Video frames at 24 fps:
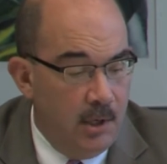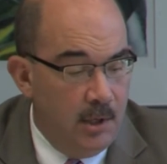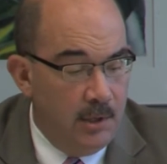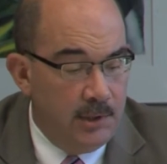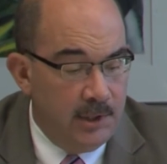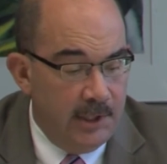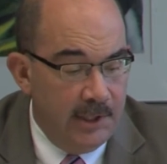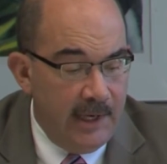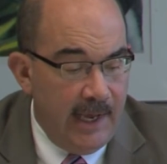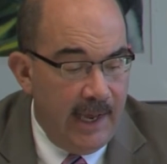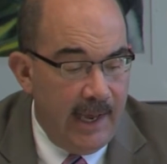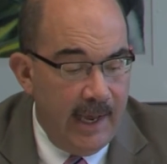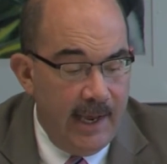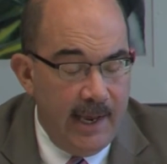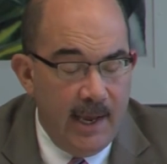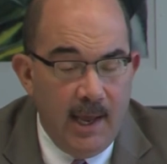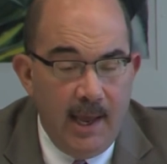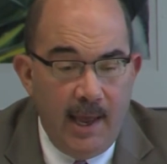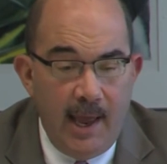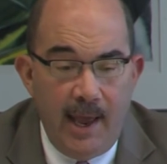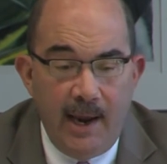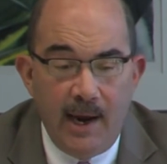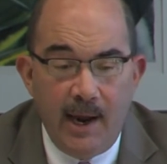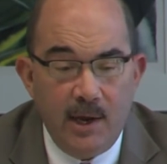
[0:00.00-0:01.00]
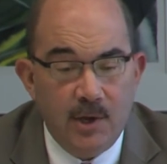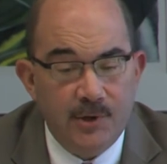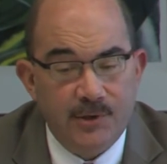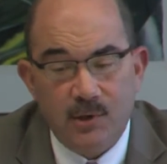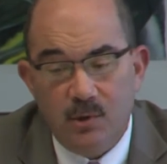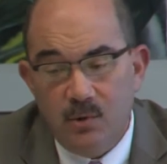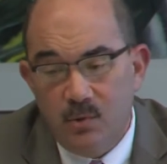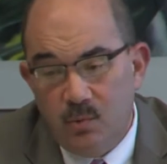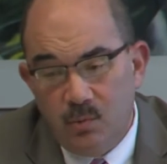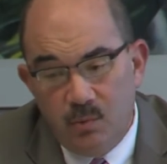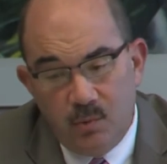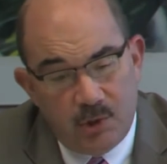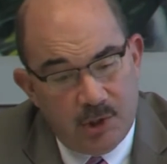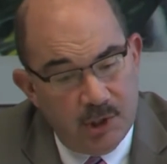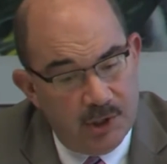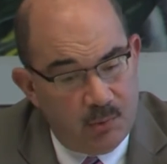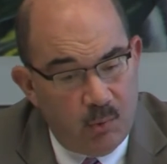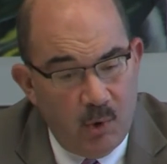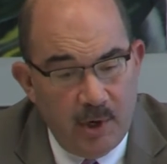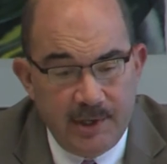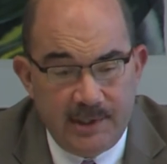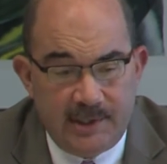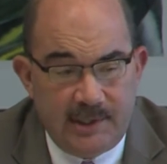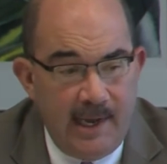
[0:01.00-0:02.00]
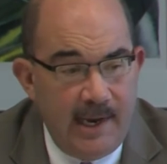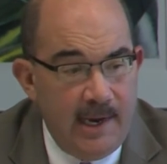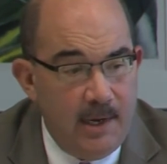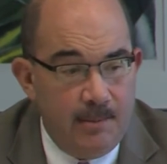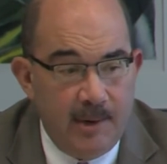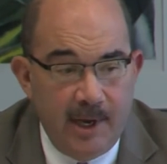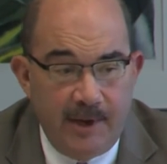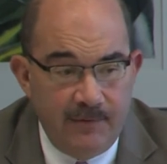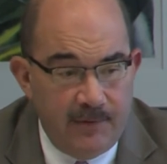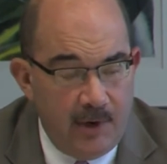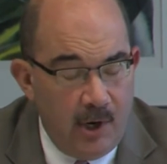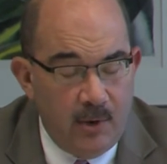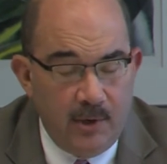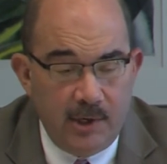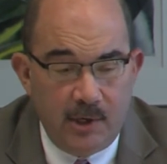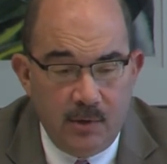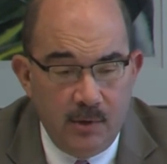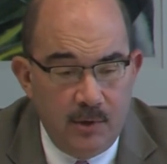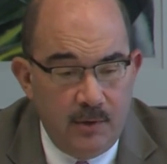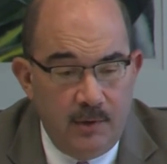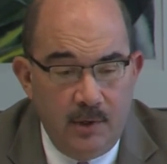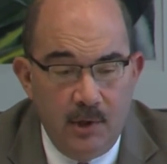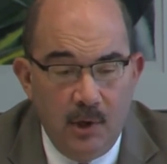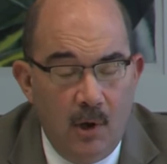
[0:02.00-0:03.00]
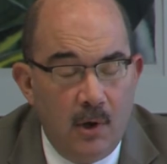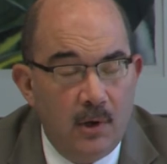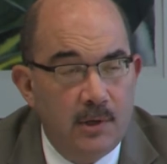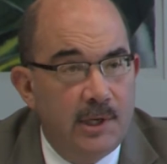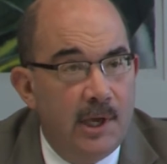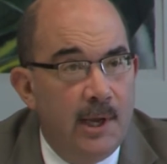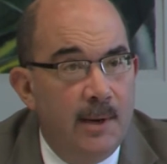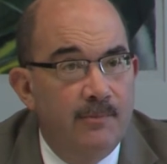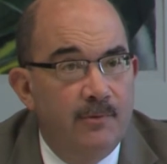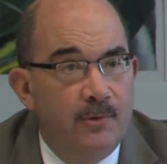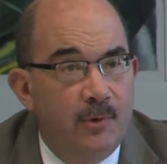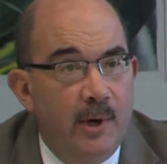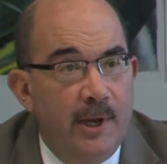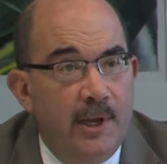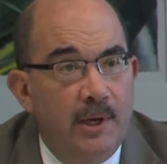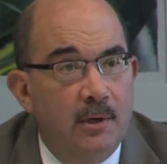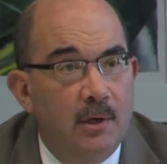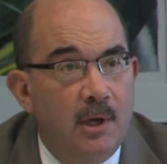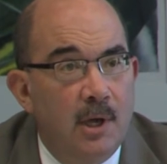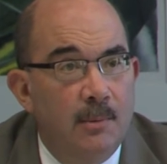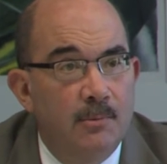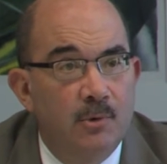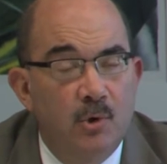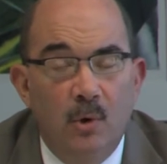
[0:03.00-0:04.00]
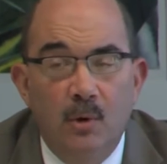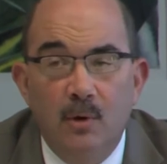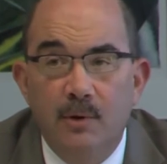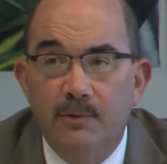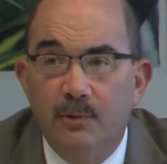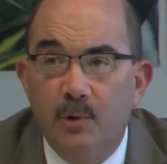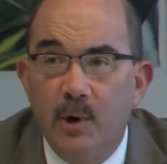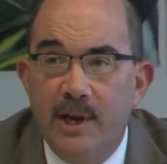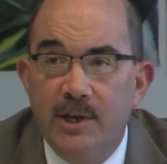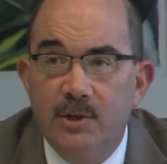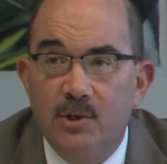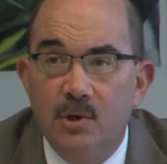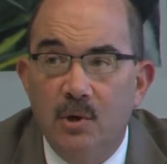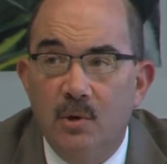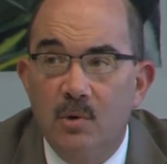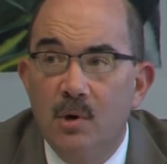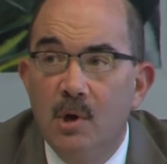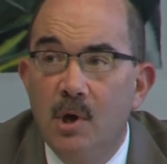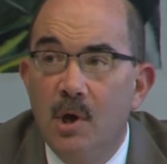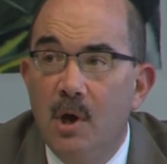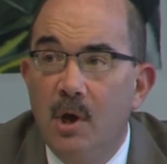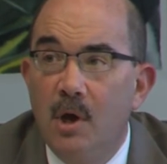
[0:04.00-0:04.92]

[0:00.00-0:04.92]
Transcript: today. And I also just want to say to my very good longtime friend, Comptroller Franchot,